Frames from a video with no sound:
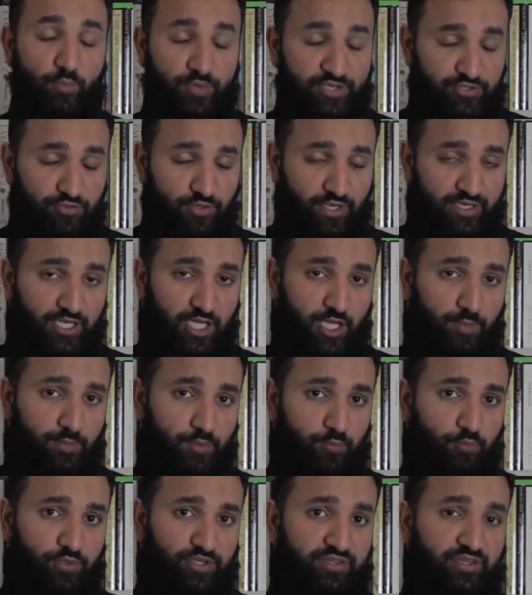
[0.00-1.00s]
when you try and
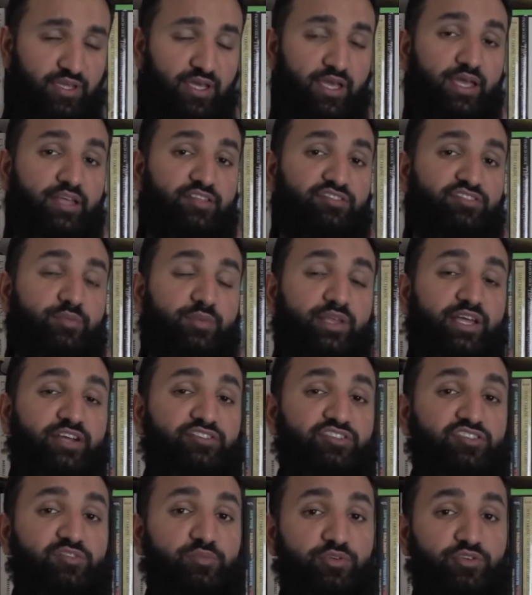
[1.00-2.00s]
come up with
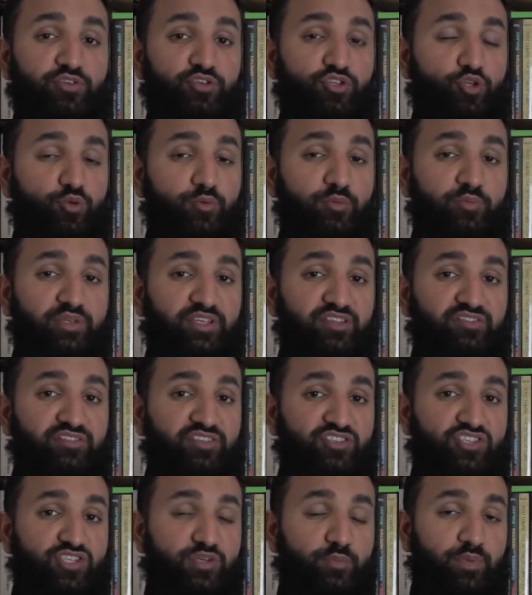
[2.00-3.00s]
similarities between human beings
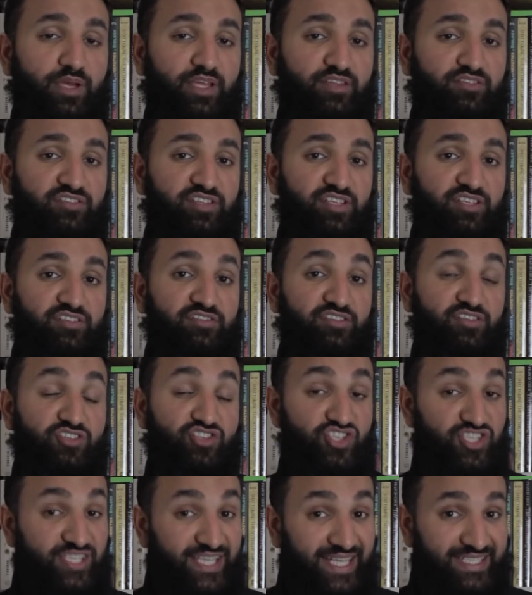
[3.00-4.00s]
and chimpanzees
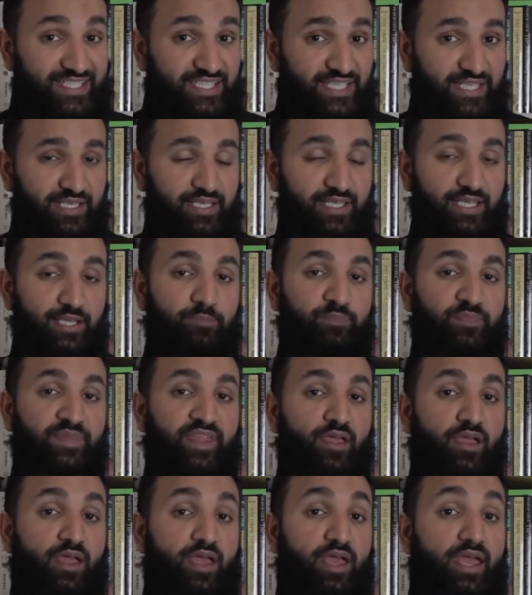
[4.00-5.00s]
genetically,
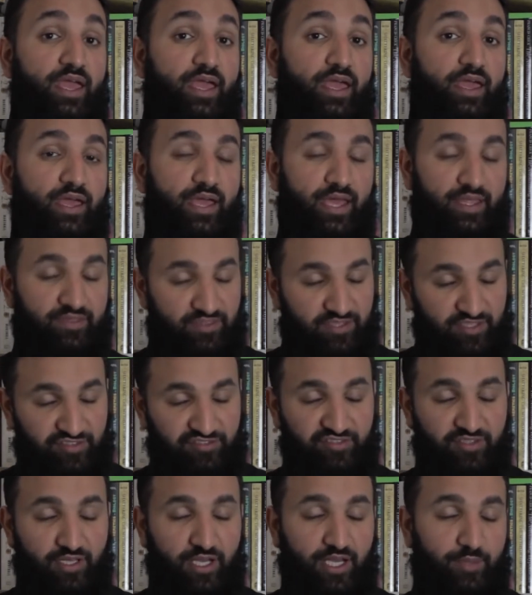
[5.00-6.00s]
and
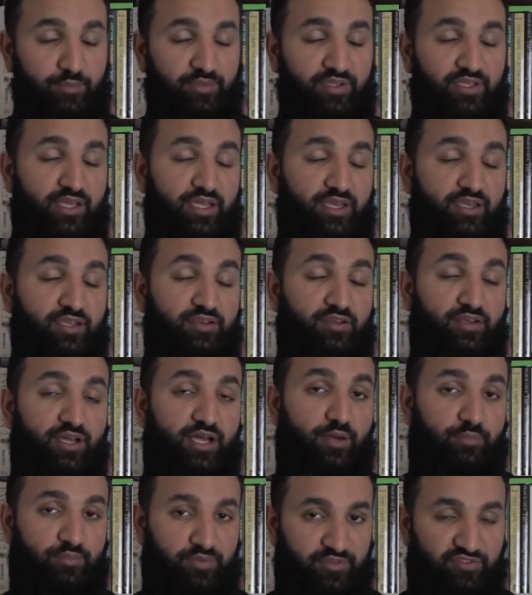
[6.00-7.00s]
this I'm
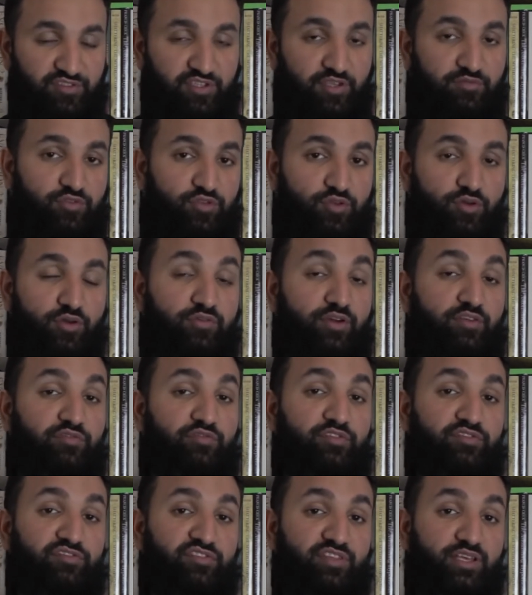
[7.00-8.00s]
just giving you a
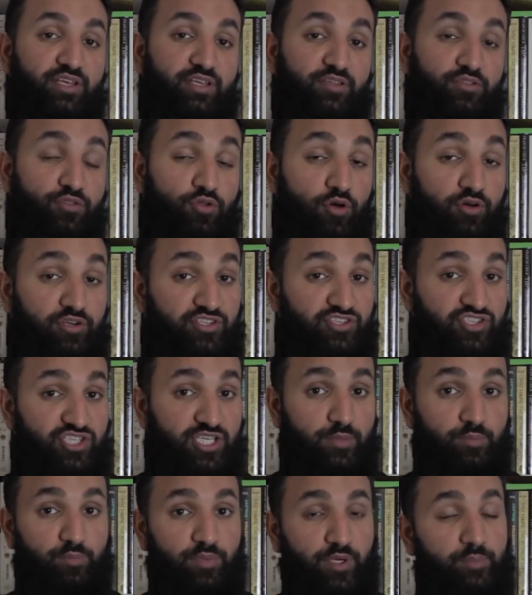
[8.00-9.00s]
reference here, Not a
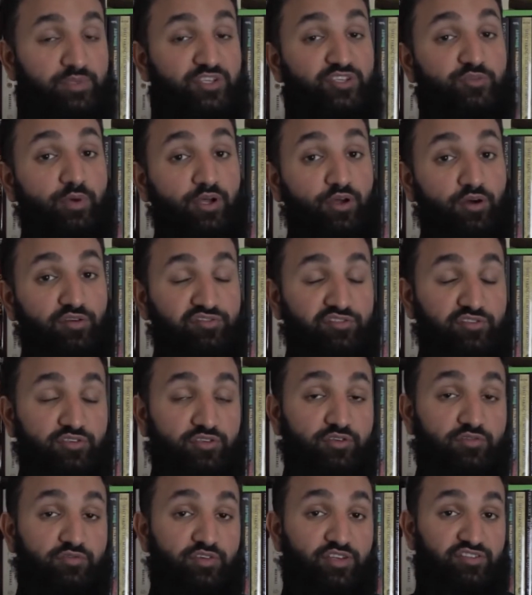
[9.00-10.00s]
Chimp, published by Oxford
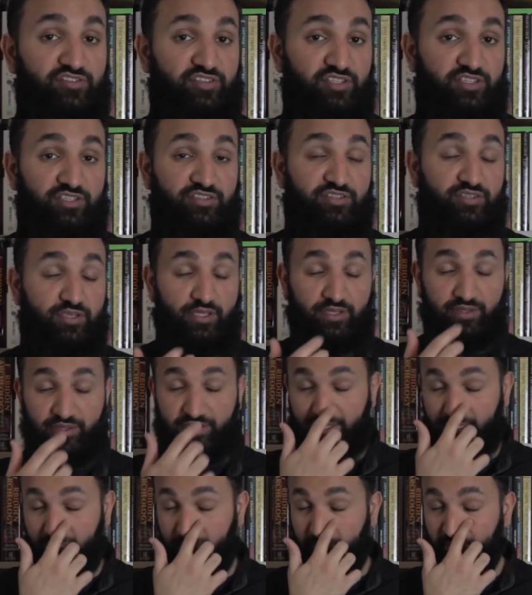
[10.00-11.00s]
University,
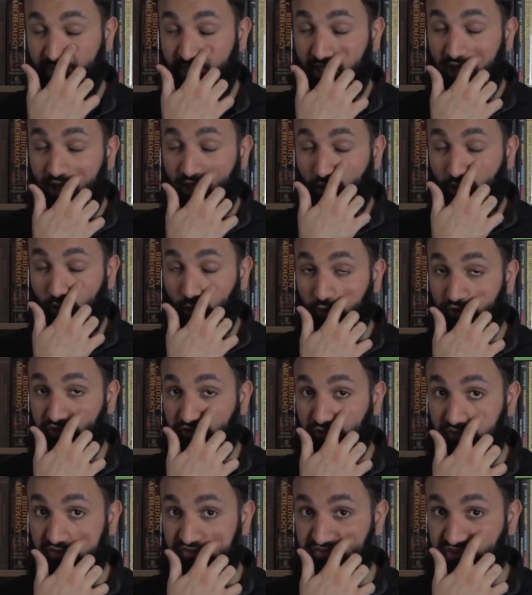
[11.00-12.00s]
the
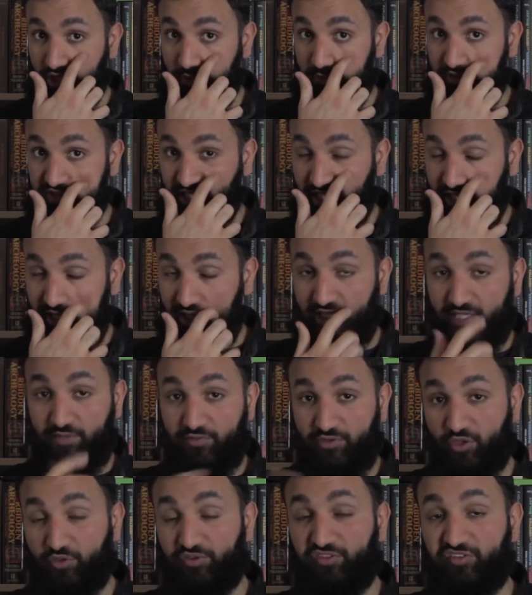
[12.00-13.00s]
author is Jeremy Taylor.
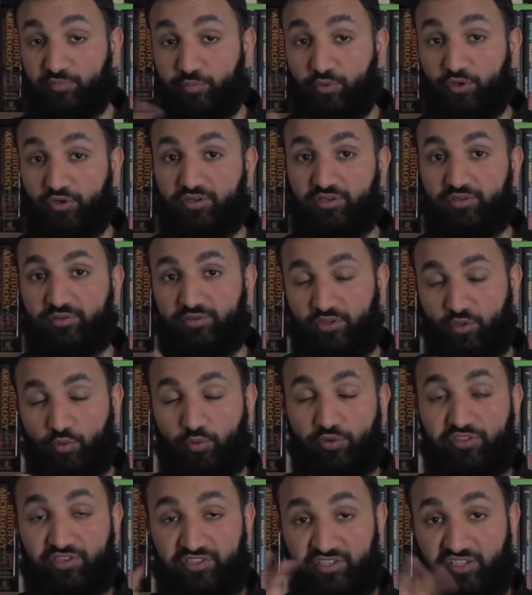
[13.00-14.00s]
Even though this book, the
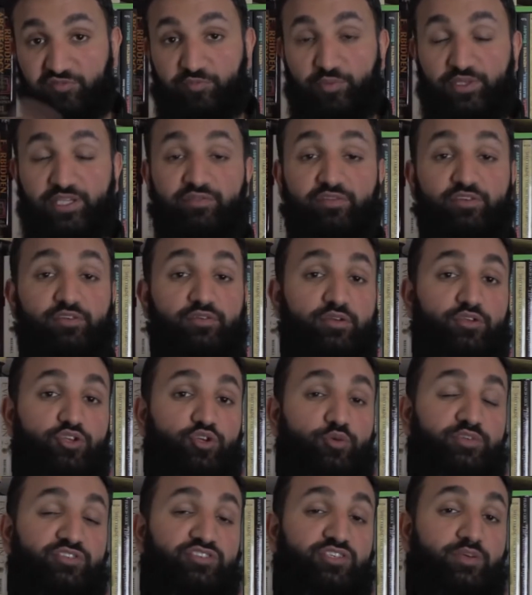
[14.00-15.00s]
author does believe in
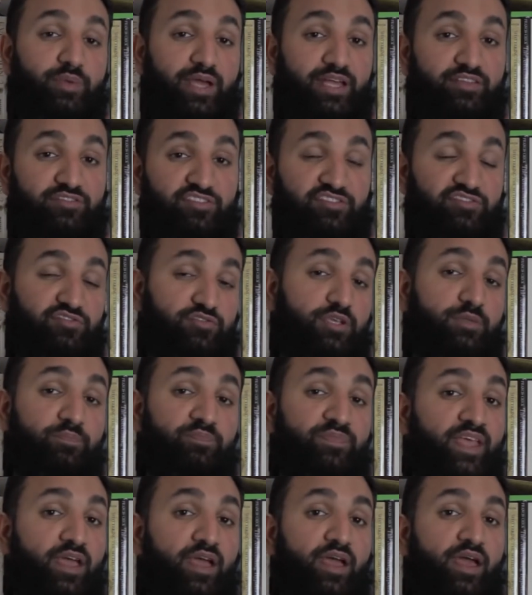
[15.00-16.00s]
human-chimp ancestry,
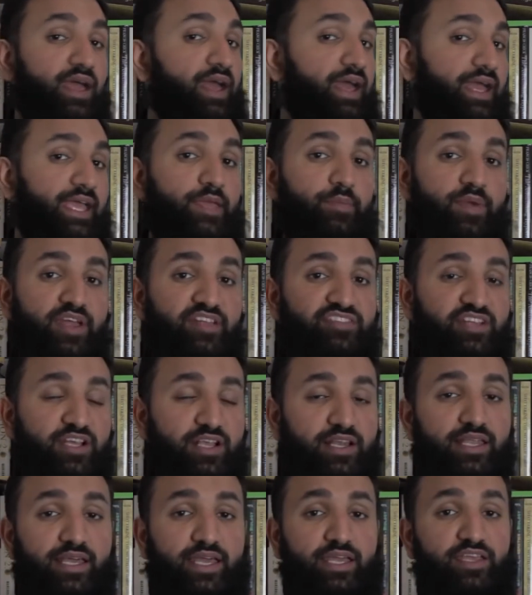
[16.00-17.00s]
he makes
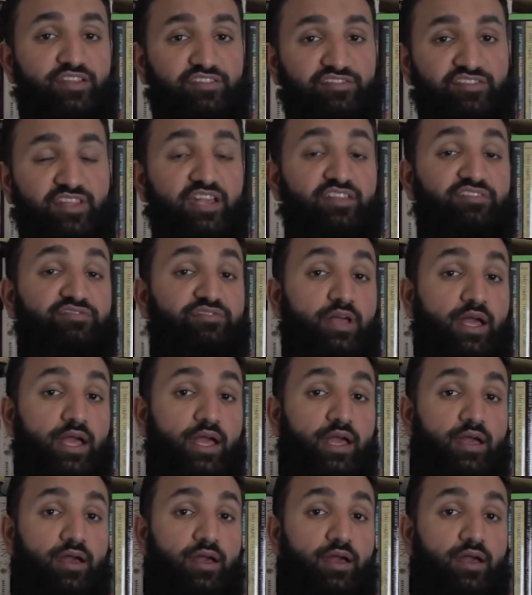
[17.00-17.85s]
it clear. He says